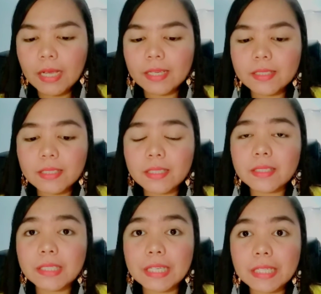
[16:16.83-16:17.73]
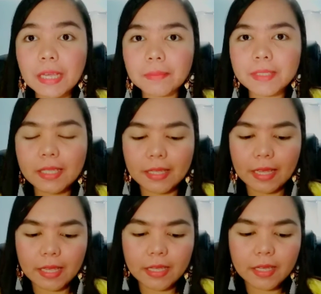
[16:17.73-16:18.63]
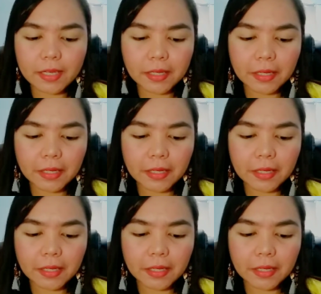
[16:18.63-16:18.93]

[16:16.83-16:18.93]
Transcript: Kasi that's 3 times a day.